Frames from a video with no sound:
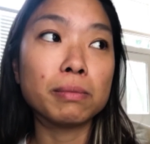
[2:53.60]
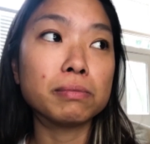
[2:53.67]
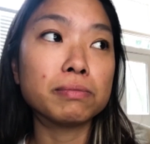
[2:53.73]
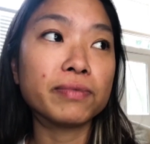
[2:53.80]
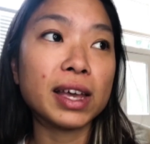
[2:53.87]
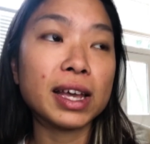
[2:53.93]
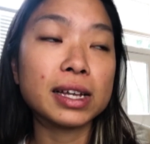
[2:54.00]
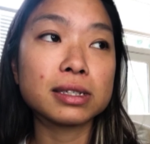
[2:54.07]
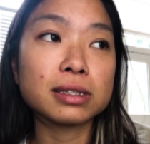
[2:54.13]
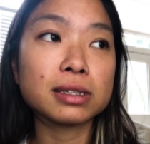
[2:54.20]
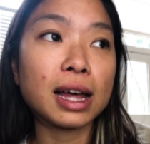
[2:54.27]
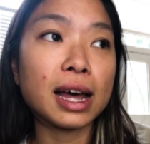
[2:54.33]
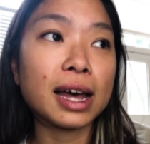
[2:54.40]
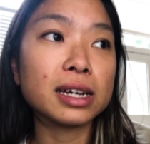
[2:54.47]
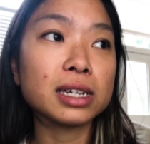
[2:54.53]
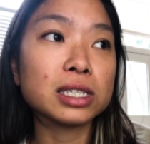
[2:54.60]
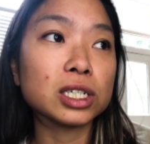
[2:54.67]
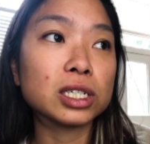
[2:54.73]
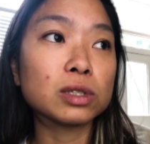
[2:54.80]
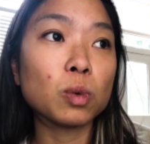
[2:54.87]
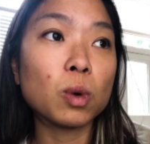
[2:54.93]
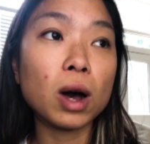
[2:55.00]
Things like
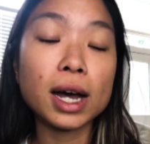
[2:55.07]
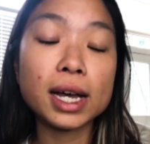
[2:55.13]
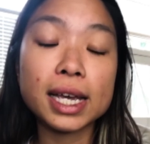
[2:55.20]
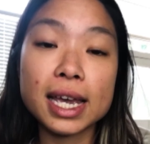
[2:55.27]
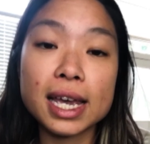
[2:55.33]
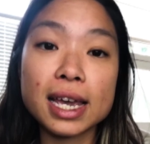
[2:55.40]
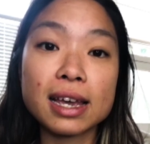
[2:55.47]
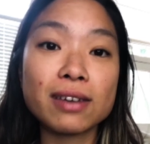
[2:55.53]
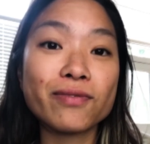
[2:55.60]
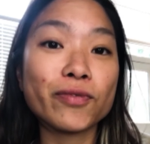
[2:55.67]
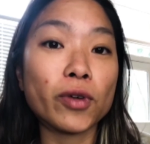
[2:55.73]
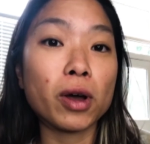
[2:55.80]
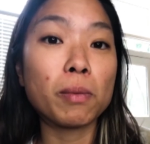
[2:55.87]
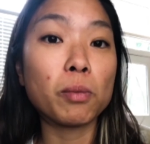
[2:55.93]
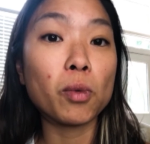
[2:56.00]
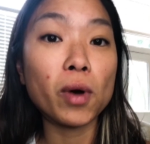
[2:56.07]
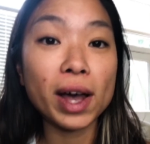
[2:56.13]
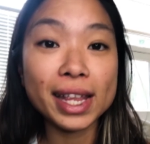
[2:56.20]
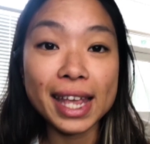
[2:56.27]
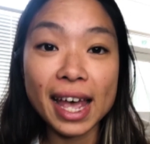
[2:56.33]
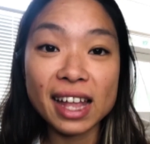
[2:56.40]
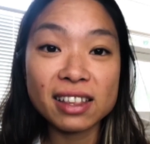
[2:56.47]
just walking from
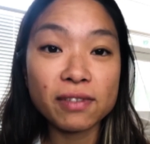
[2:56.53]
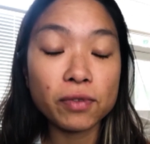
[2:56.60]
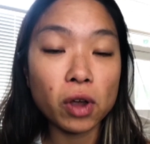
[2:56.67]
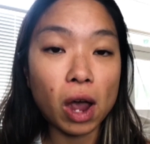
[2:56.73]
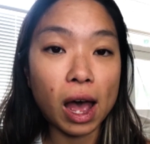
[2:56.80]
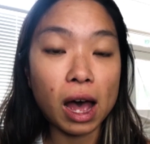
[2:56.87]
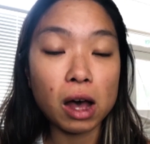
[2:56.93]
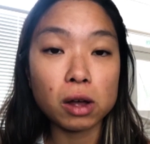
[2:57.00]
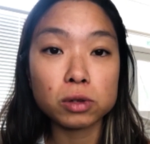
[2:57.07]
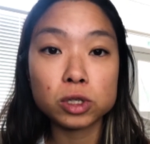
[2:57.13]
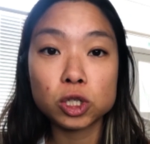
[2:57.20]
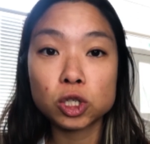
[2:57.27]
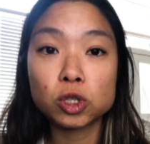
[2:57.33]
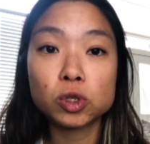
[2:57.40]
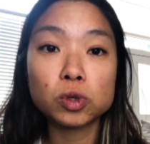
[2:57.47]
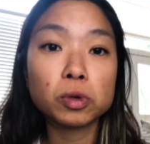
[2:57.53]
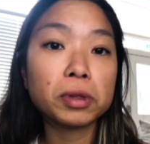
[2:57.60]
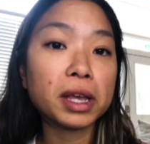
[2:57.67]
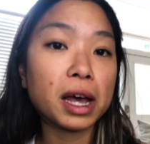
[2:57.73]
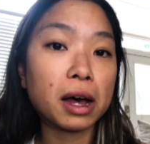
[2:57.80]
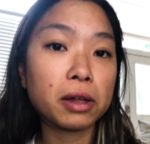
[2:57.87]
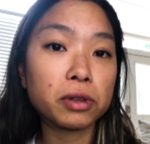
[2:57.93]
one end of your house to
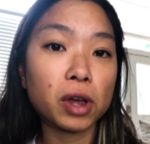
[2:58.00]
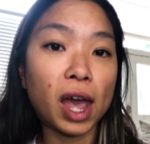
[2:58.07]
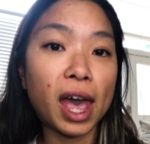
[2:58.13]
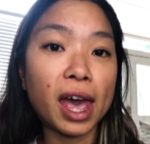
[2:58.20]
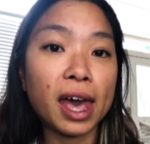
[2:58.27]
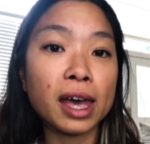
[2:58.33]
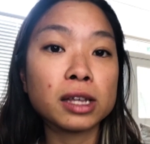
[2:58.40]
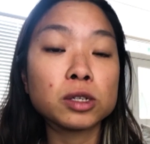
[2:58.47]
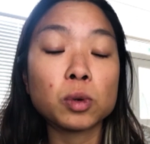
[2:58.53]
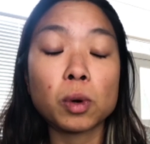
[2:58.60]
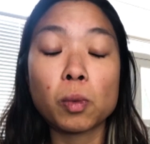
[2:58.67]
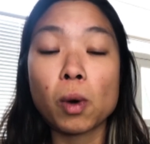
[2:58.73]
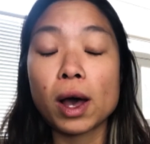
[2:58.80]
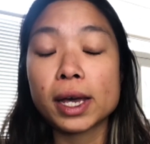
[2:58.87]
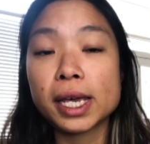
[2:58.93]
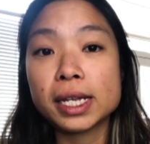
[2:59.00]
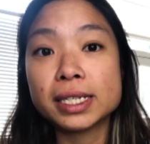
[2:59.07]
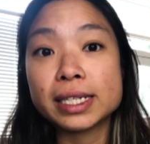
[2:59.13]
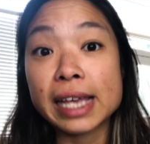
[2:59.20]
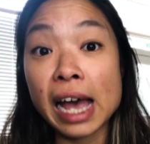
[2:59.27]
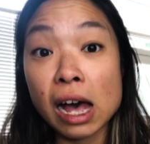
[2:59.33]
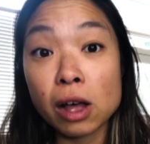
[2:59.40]
the other end, or walking
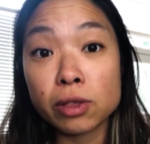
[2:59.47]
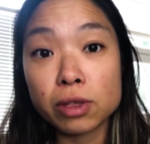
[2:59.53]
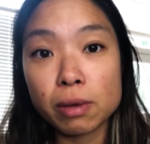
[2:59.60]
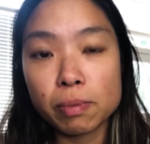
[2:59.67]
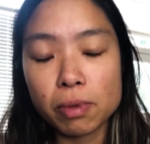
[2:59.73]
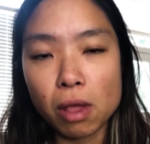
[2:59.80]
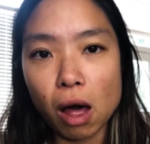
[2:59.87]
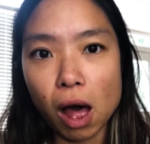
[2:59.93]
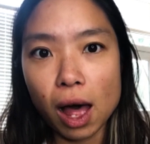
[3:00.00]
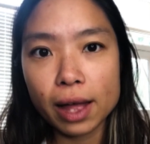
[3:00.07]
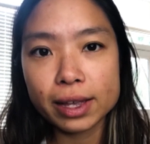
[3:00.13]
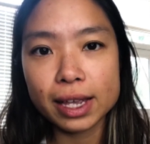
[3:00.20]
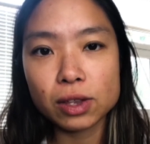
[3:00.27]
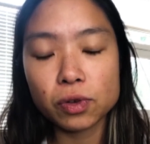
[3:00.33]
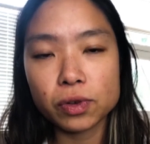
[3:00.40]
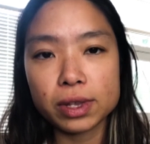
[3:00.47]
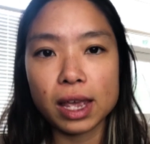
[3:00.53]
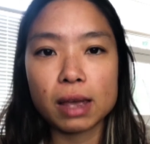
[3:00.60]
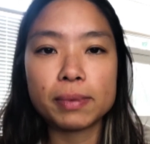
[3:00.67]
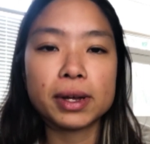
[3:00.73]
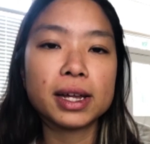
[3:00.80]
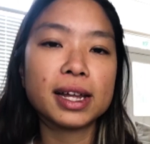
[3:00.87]
down the block in your
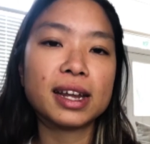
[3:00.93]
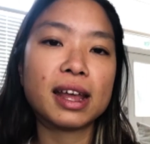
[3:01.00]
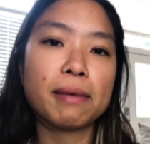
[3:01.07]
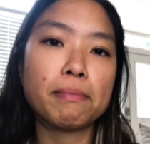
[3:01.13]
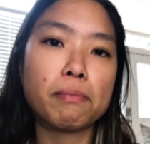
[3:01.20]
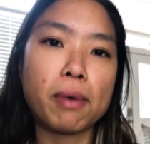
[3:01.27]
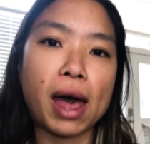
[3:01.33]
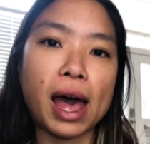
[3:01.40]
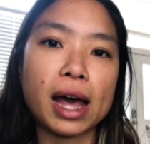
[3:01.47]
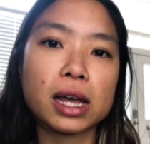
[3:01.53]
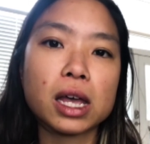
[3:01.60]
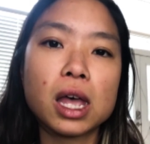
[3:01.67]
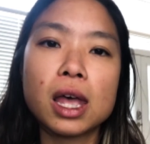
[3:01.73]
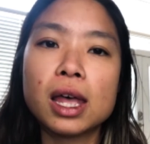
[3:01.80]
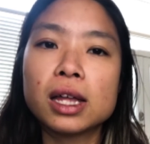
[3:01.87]
neighborhood and back.